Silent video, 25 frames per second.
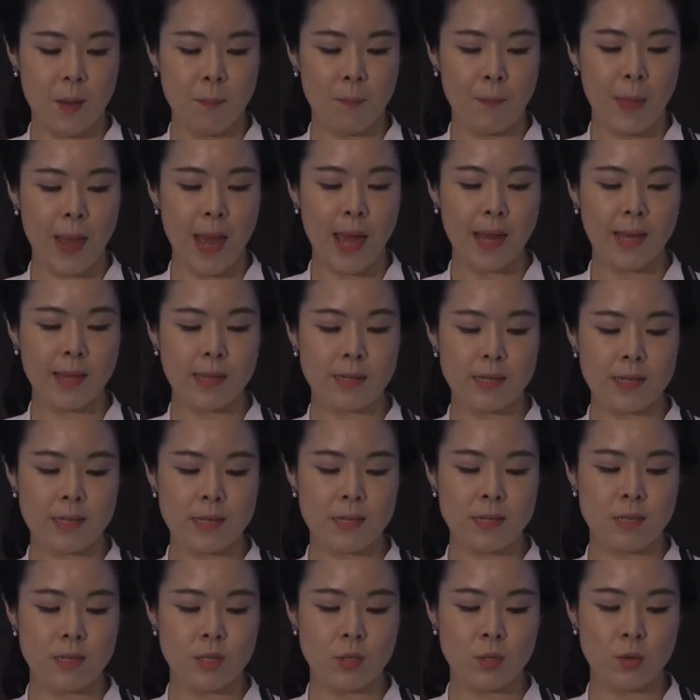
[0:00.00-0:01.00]

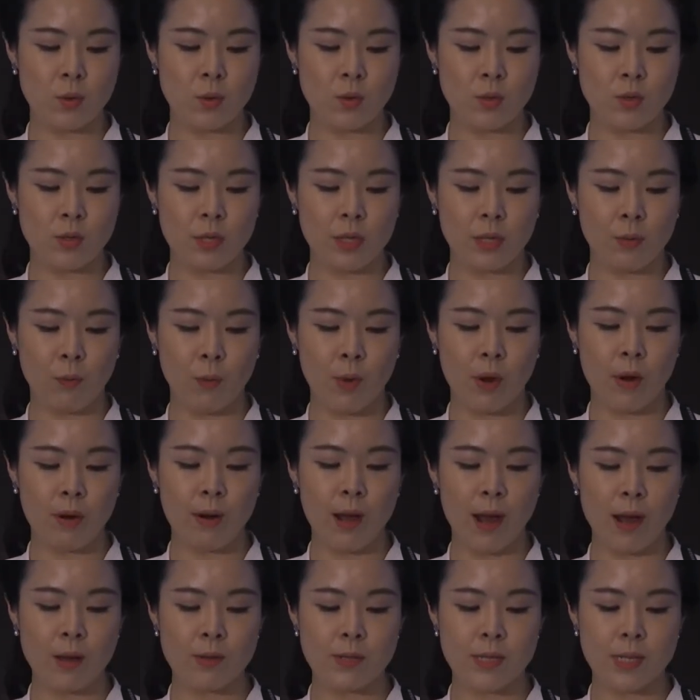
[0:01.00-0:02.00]
Packages stored in
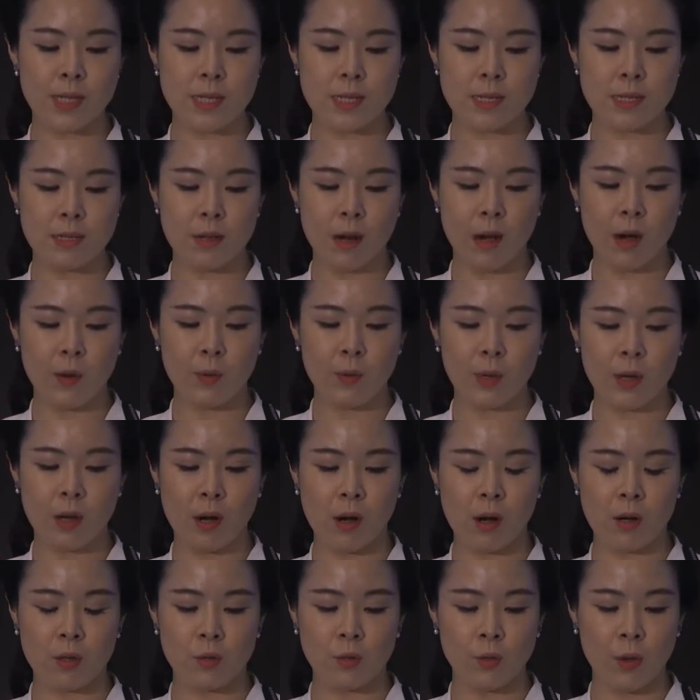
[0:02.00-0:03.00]
warehouses are
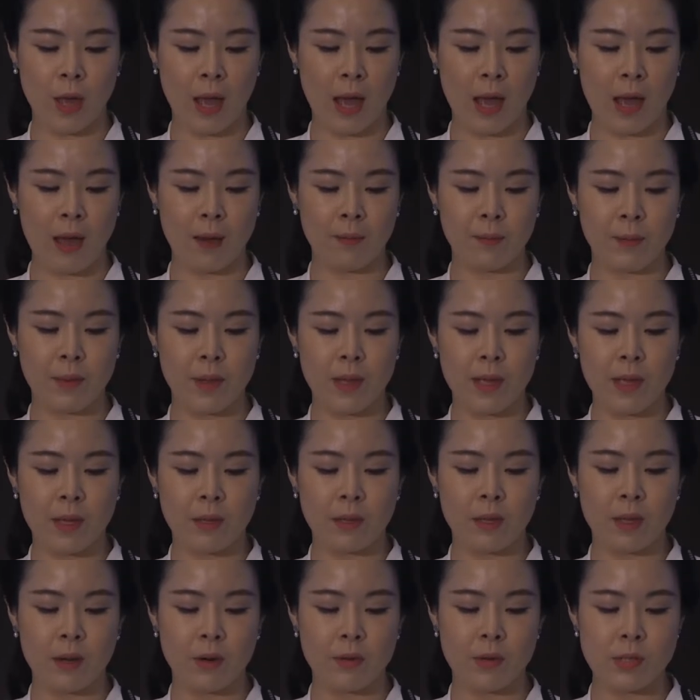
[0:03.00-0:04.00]
required to have
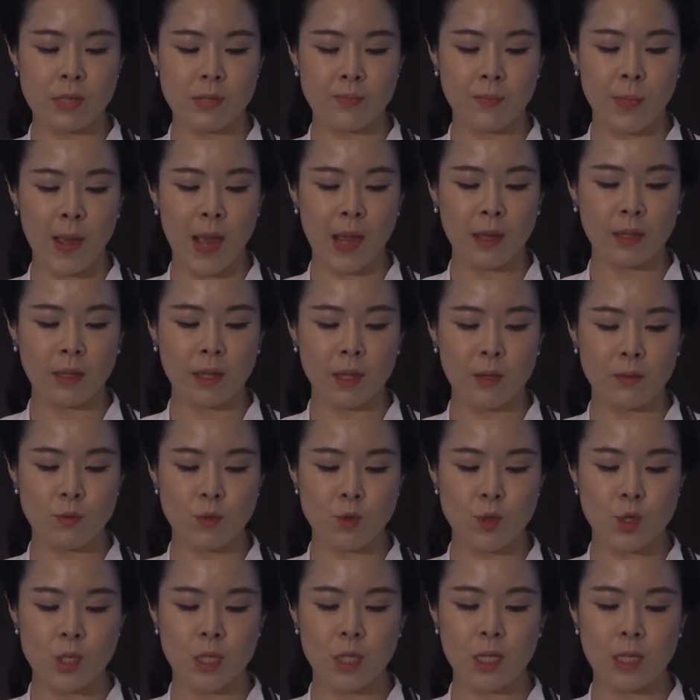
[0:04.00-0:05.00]
their respective
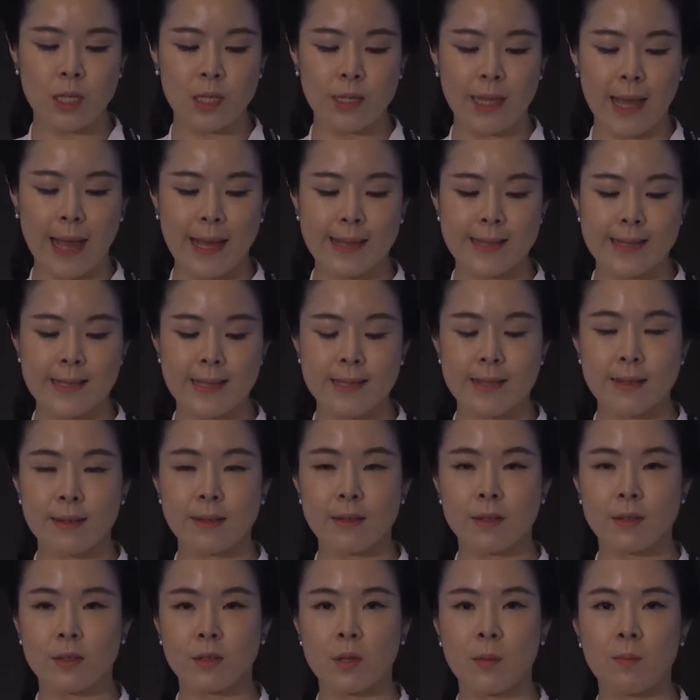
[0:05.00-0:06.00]
GTN and
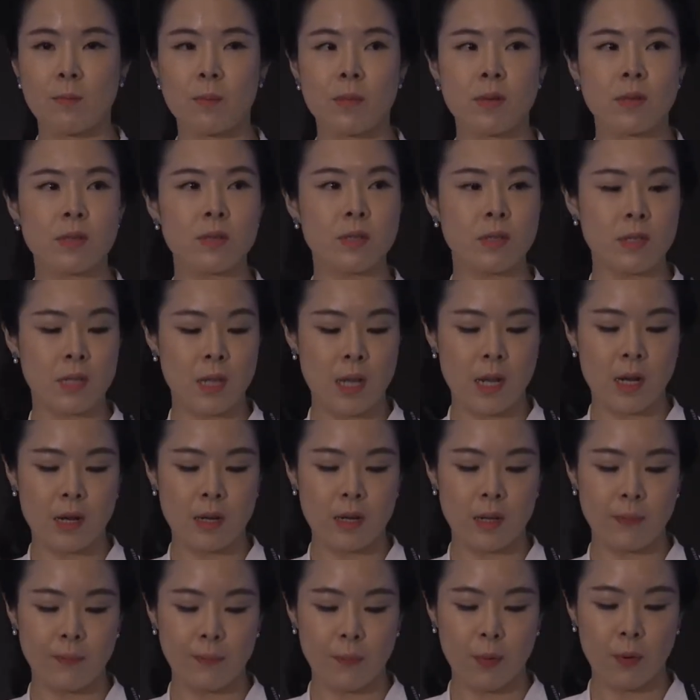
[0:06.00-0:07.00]
serial numbers
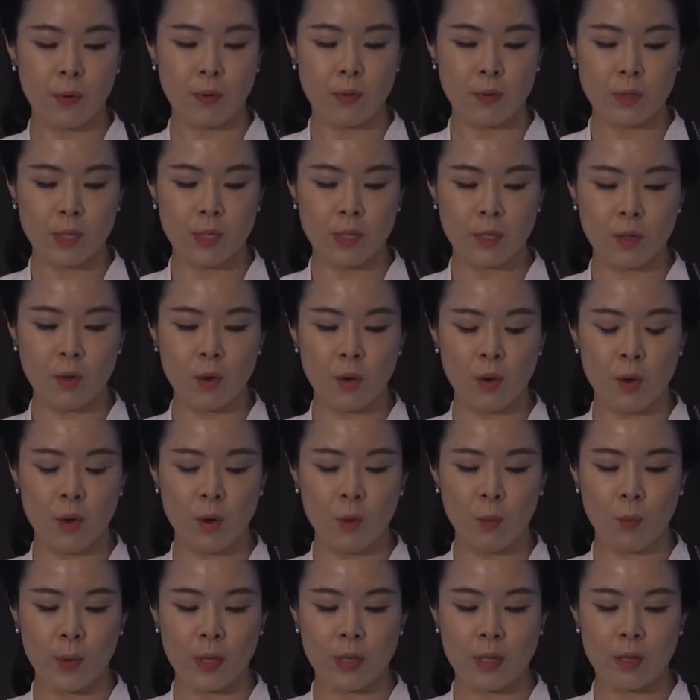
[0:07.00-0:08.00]
reported
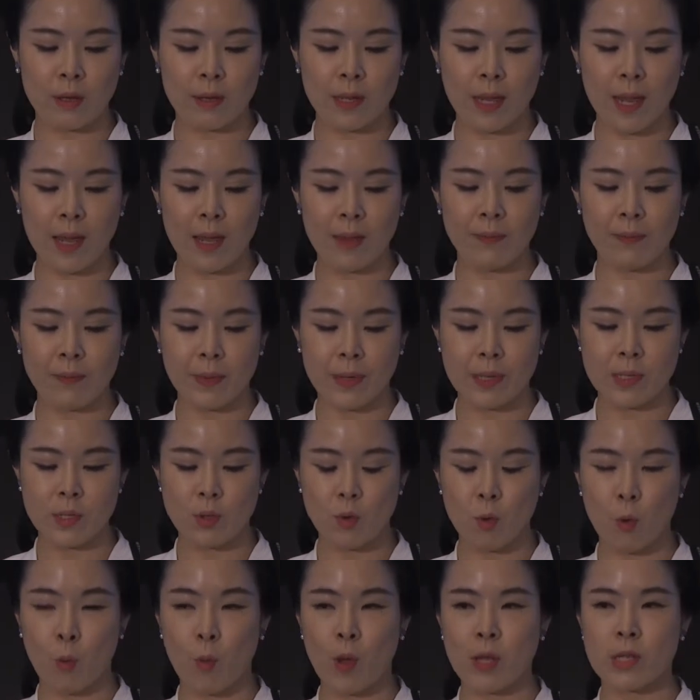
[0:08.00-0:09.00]
along with the
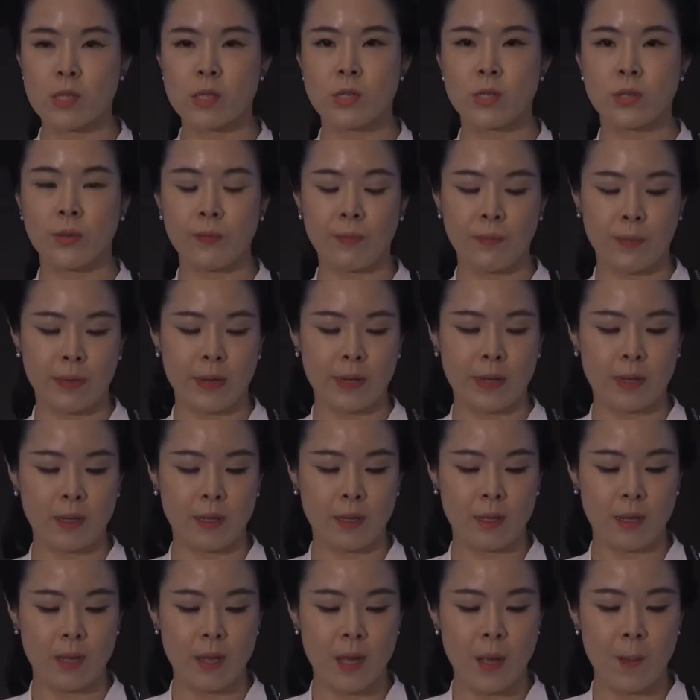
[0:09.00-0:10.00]
KPIs when shipping
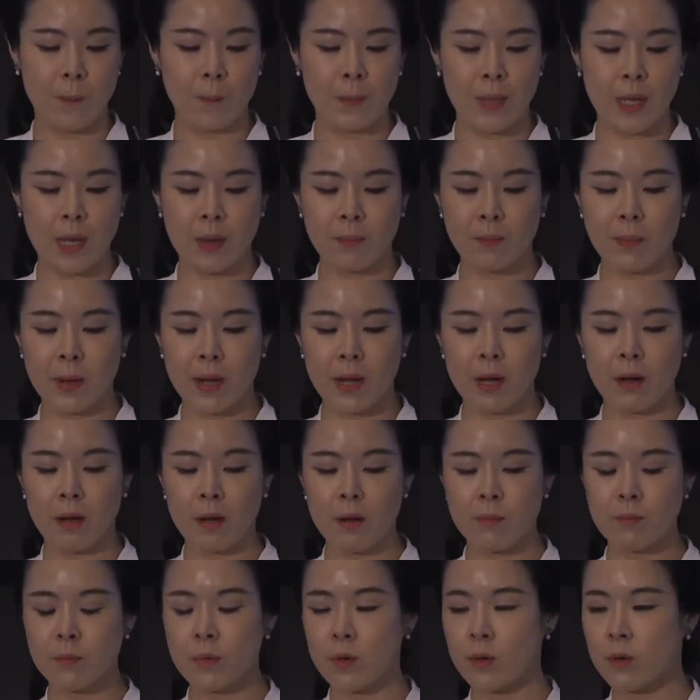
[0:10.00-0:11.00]
via file
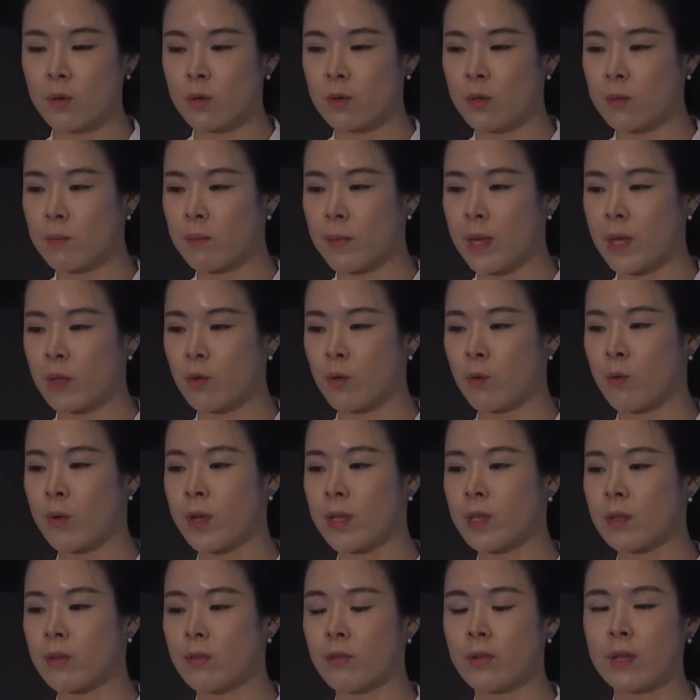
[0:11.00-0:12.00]
upload, manual
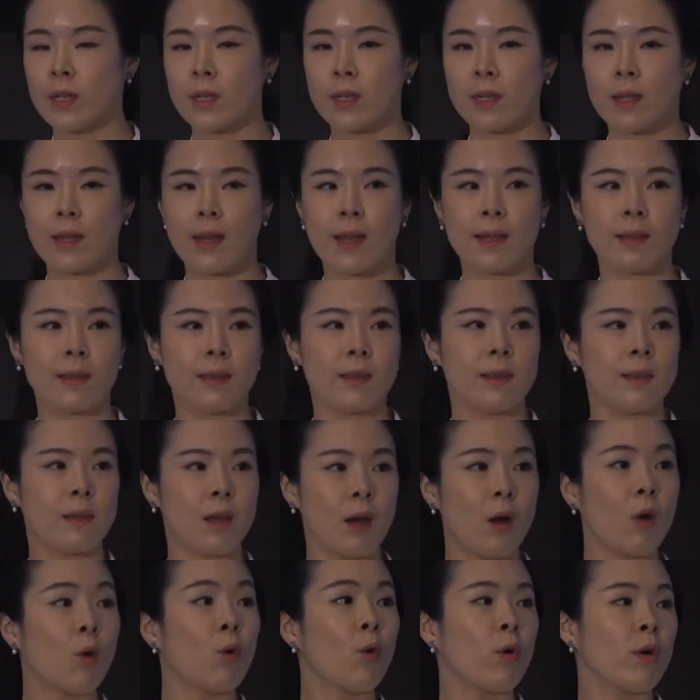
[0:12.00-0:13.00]
entry,
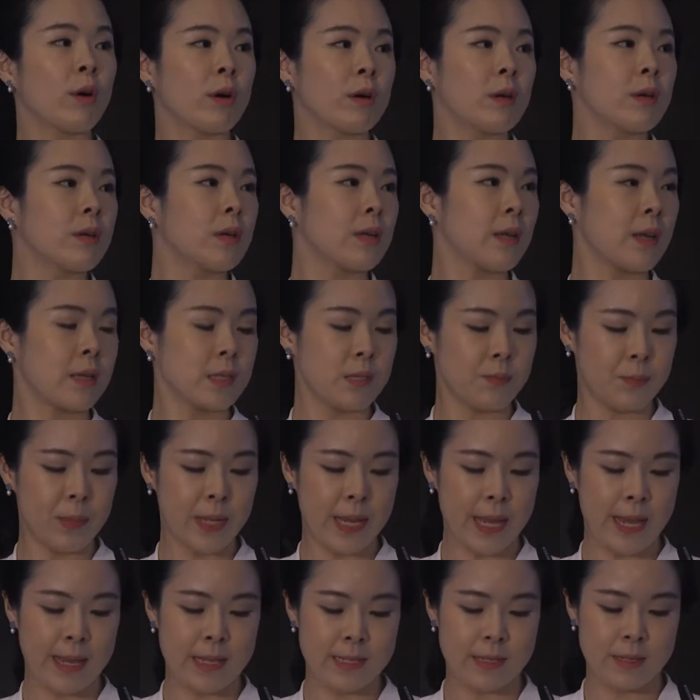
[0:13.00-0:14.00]
or
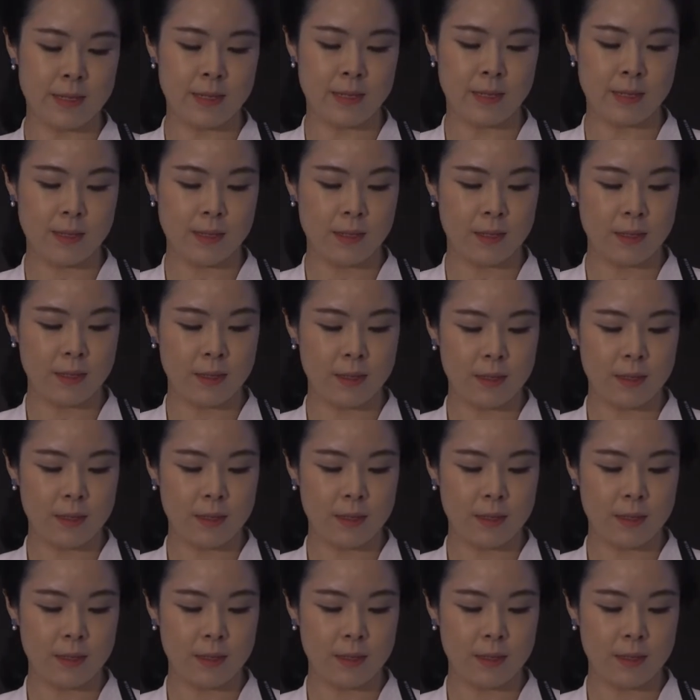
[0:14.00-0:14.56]
ESP agent.